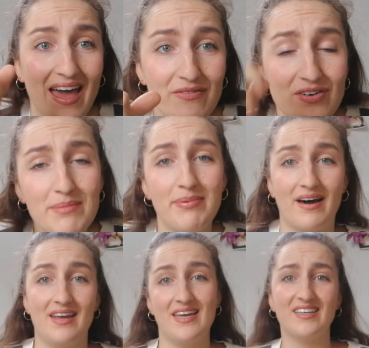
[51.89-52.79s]

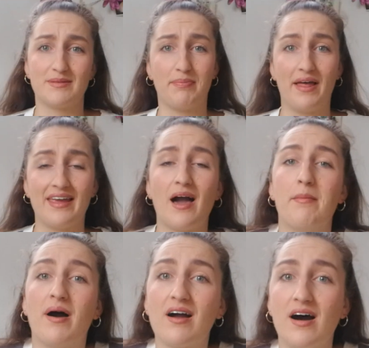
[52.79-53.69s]
Everybody is playing
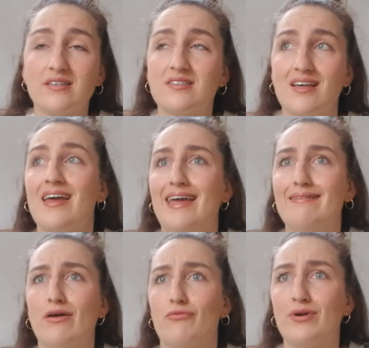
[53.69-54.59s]
Among Us
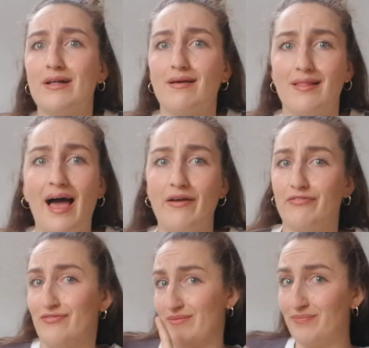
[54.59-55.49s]
in real life.